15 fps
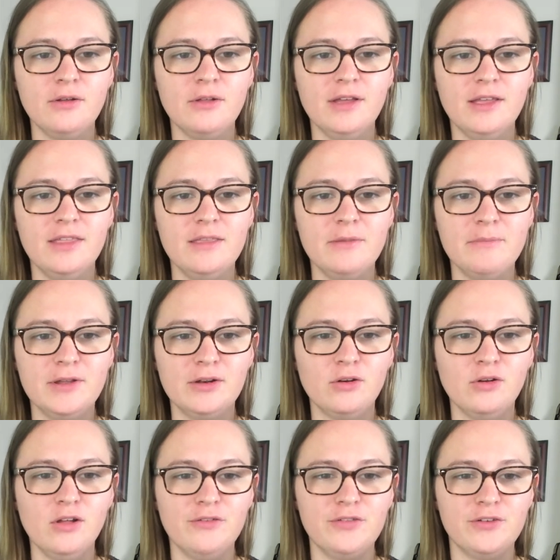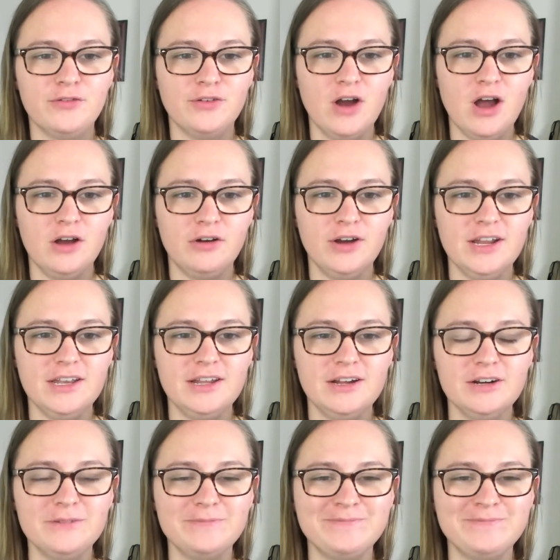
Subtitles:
in the middle of the frog right here.